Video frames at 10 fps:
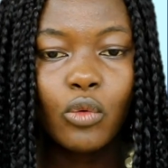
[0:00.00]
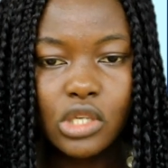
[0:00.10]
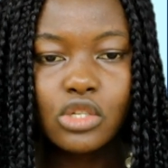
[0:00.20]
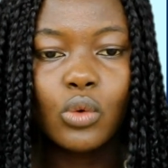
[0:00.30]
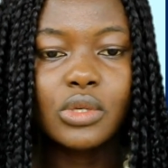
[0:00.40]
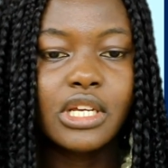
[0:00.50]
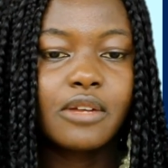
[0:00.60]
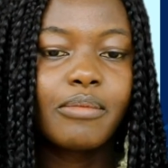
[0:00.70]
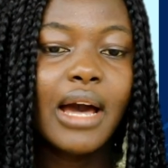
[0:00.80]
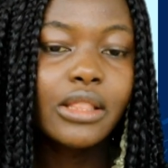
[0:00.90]
was
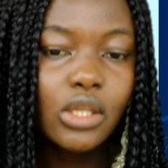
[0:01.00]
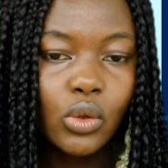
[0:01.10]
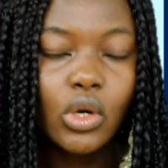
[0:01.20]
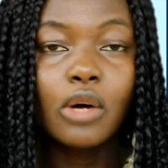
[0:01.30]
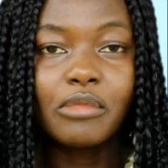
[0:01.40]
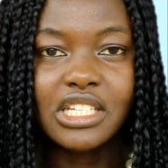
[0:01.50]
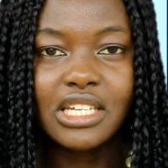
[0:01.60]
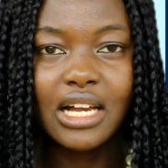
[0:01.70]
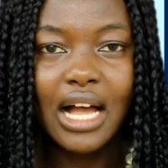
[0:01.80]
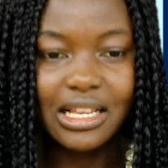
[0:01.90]
quoted by the local
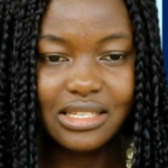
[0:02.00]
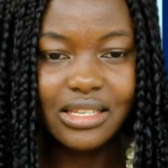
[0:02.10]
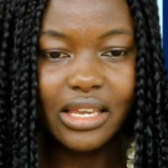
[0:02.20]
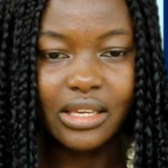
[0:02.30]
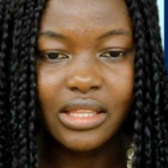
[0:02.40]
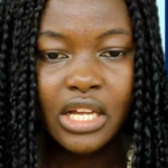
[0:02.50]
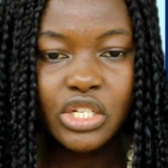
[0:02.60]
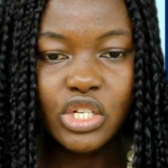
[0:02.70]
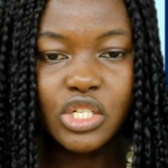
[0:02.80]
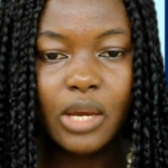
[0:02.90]
media as saying.
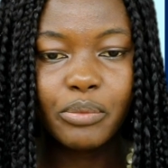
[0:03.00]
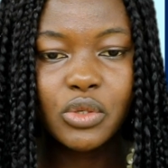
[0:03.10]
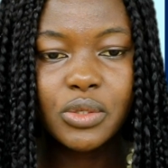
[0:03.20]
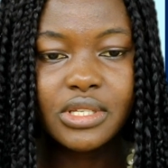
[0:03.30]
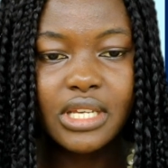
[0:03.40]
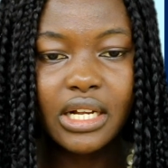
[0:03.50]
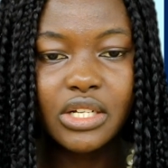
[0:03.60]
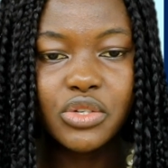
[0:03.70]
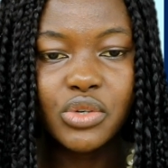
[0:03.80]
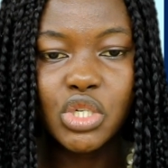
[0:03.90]
The Deputy
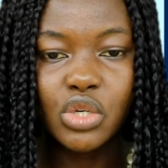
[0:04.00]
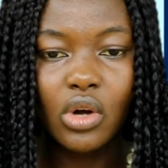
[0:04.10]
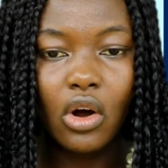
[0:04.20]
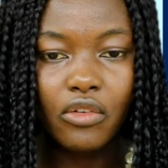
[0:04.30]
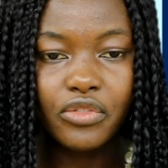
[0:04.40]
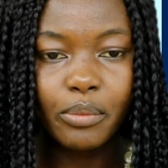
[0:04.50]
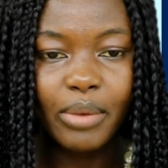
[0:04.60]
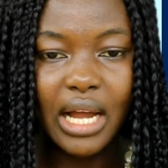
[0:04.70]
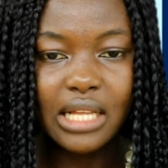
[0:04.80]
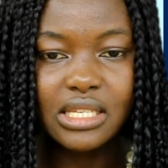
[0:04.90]
Secretary General of the
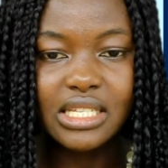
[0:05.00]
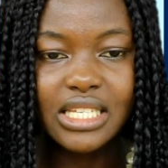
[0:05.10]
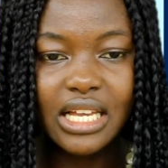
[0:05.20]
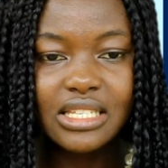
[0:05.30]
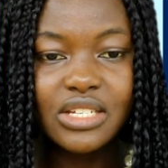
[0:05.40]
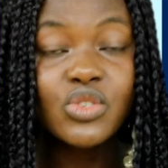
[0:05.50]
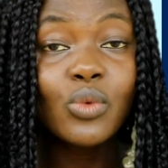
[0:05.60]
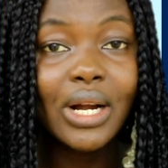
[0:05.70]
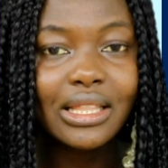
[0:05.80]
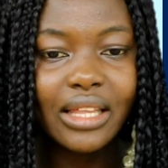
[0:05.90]
party, Desi
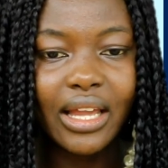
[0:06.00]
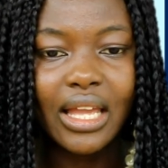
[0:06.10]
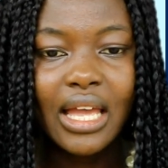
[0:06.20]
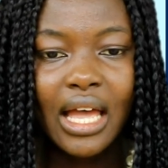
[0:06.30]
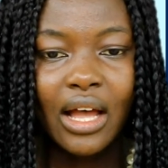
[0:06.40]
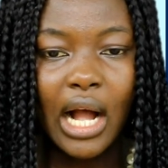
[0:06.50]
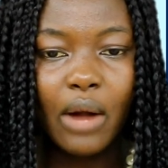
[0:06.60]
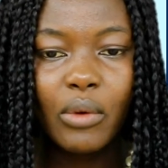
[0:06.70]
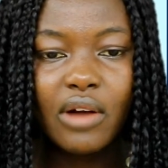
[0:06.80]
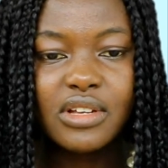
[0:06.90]
Duante,
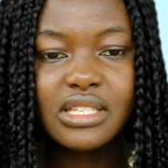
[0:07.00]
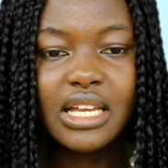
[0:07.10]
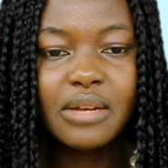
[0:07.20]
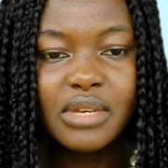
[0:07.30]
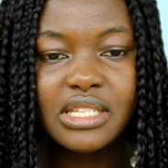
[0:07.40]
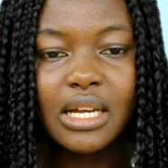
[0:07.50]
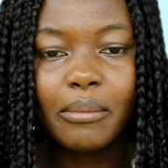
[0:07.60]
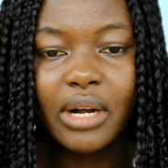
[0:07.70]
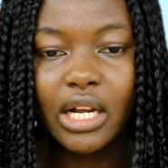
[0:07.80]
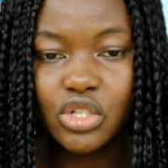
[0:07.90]
however, said Mr.
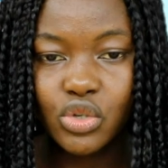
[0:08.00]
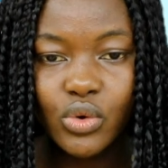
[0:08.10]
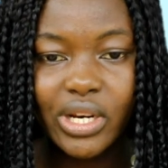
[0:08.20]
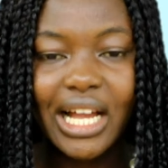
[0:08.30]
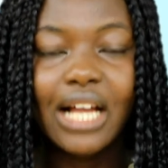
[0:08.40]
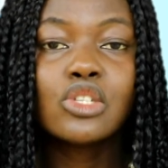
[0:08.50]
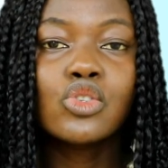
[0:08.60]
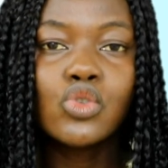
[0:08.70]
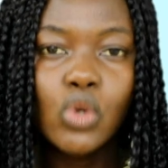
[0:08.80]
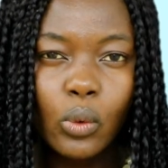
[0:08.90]
Magashule
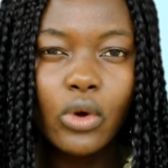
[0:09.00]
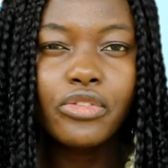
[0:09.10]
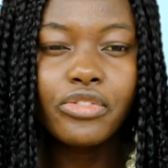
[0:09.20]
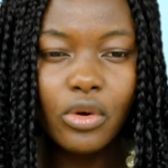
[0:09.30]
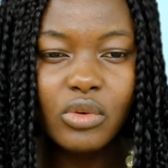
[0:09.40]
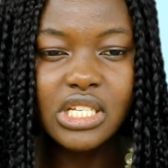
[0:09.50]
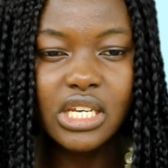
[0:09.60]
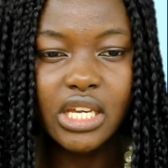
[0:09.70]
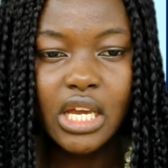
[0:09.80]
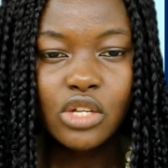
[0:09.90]
has no
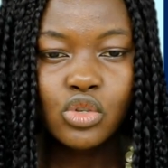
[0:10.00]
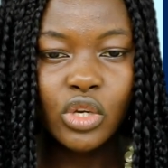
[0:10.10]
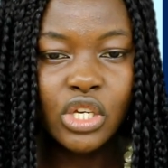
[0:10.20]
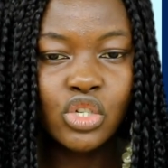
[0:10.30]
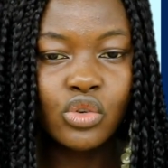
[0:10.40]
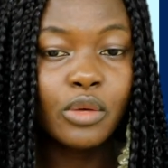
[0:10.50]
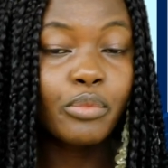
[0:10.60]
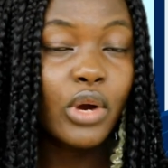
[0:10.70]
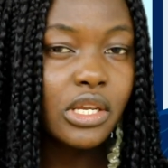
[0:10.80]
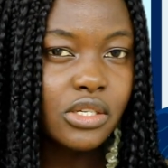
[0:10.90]
authority to issue the
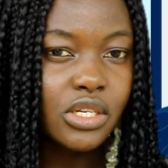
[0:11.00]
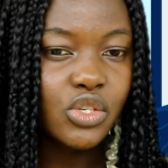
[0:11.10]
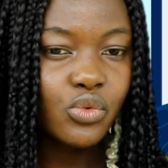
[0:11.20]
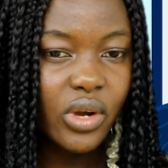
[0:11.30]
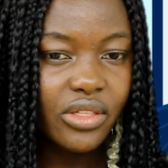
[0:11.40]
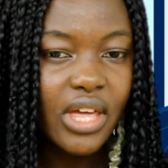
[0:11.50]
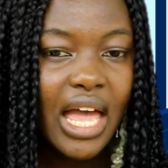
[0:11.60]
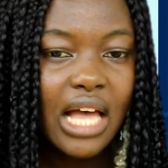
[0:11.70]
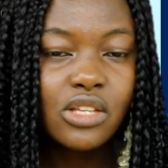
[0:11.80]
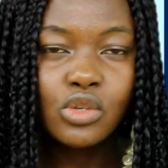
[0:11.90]
President with
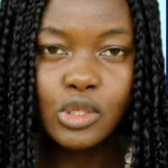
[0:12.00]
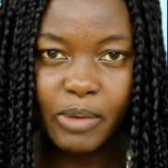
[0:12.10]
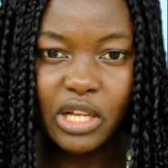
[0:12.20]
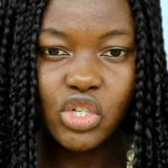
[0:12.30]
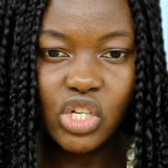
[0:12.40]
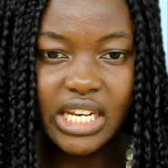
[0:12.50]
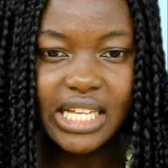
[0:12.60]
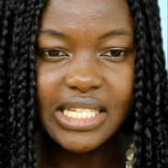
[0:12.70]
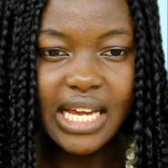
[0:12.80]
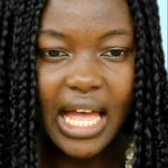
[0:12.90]
a suspension
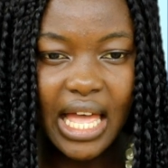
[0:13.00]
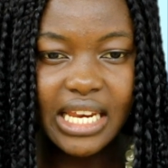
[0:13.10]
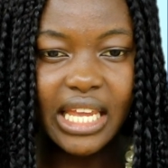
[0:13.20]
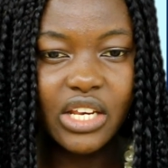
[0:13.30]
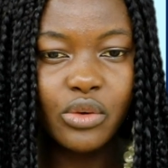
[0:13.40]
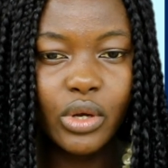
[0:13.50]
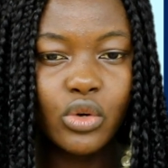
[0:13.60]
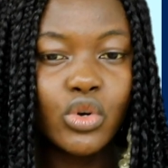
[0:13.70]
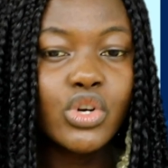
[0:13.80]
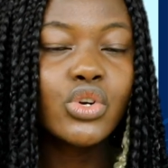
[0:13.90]
letter and
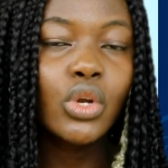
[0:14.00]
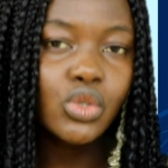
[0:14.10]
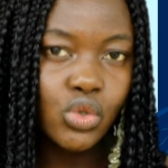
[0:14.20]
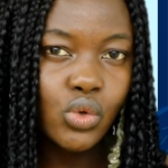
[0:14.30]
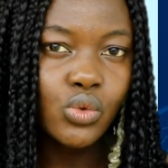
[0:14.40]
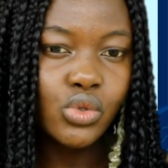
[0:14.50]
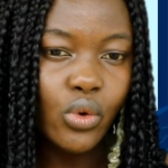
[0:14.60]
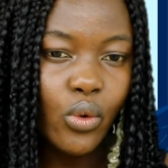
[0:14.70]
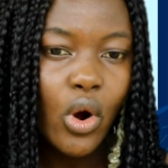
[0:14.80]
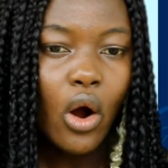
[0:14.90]
anyway could not do
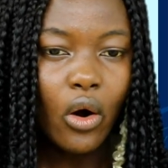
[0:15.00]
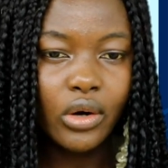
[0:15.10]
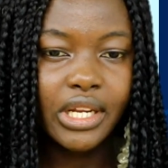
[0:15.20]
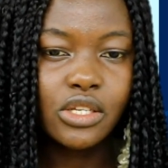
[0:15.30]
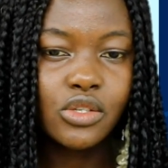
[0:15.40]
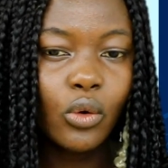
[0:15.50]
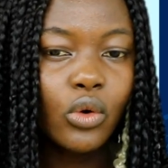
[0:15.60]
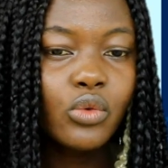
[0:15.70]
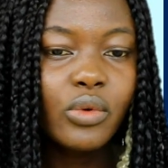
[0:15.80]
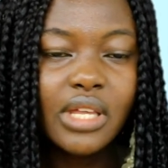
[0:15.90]
so on his
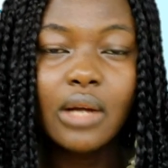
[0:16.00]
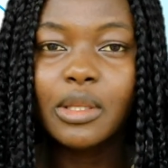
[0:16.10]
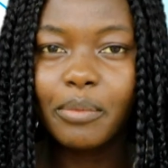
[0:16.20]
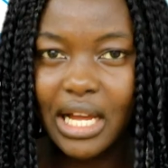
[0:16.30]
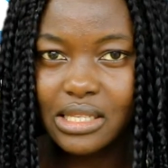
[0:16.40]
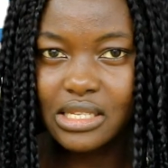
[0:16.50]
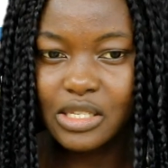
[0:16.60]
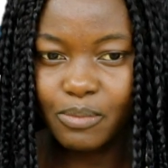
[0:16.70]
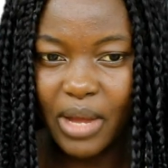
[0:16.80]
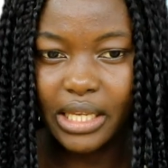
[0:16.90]
own without the
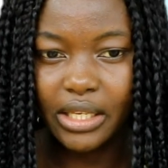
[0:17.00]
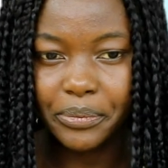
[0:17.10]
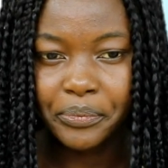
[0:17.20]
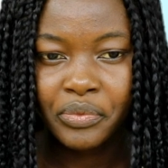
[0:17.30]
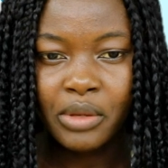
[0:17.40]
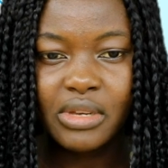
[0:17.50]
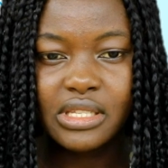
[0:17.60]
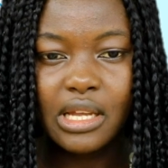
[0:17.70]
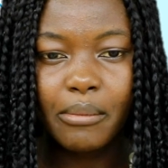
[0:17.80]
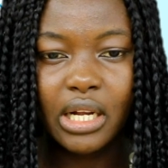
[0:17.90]
party's backing.
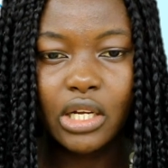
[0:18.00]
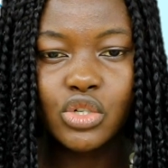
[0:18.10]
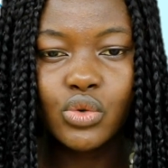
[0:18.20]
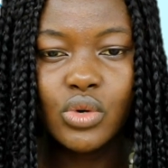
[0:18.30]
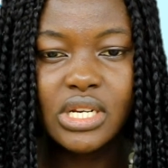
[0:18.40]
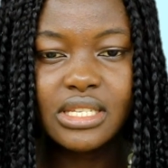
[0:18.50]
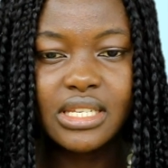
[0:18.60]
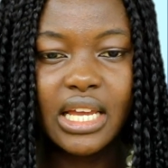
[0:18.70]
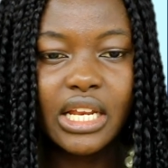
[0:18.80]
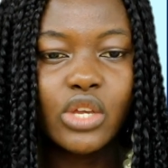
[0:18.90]
Mr. Magashule
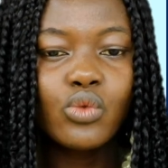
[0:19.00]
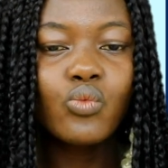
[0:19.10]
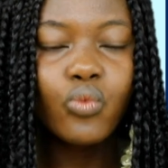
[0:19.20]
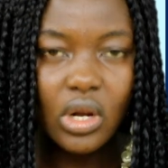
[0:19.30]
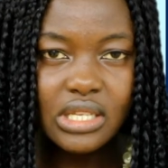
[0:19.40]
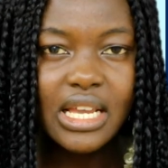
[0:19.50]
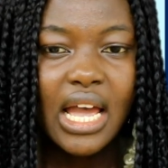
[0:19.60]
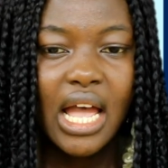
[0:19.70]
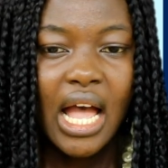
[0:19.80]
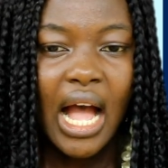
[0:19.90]
said he was
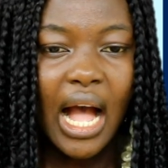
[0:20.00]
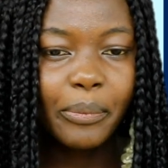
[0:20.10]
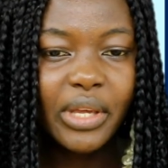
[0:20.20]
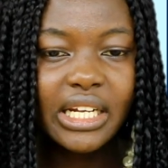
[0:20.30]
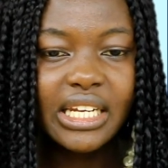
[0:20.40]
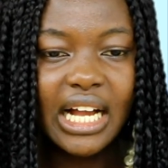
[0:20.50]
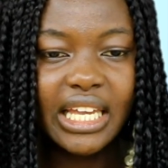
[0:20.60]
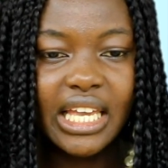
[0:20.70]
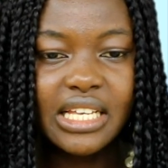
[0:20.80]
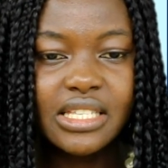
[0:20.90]
appealing
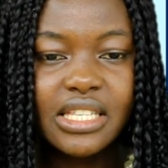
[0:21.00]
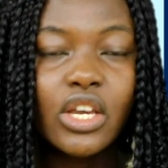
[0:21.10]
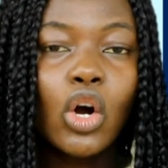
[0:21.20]
against the